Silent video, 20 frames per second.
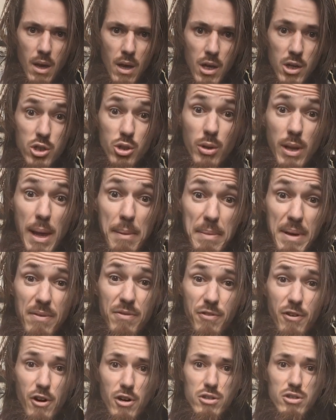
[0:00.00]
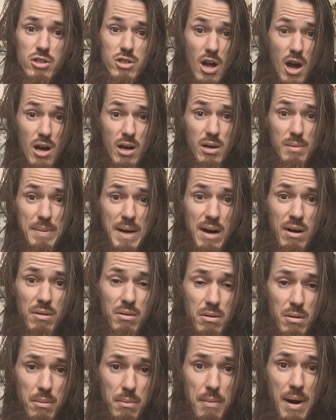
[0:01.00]
So let me first talk
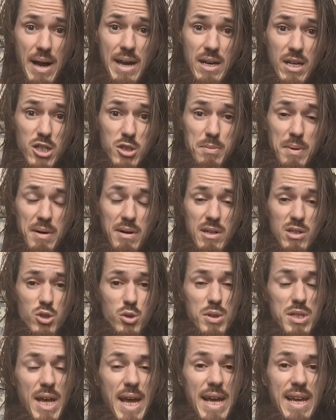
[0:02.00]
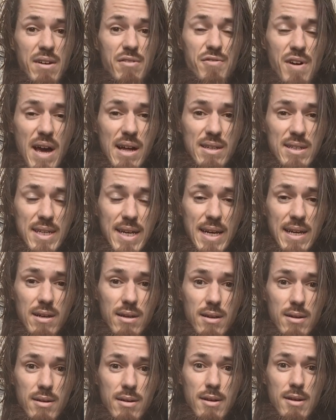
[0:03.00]
about my experience, which I can validate
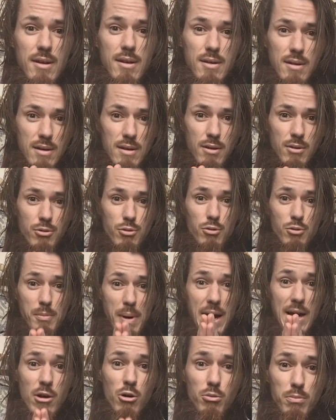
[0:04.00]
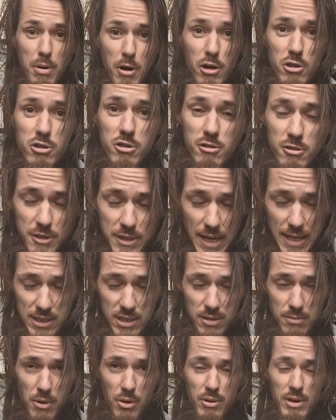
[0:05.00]
through my own personal
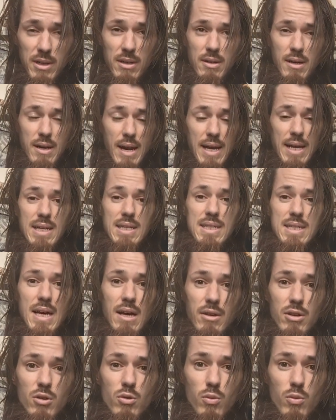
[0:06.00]
testimony, and I can tell you